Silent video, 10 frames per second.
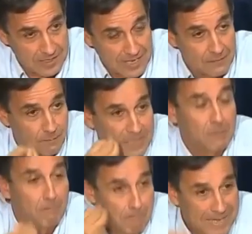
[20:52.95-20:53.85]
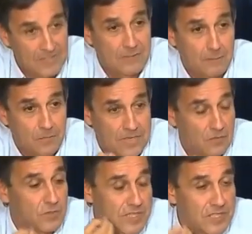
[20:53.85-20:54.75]
But,
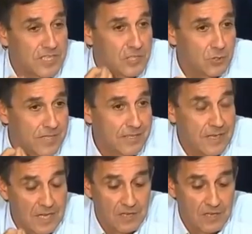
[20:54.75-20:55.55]
as we said yesterday,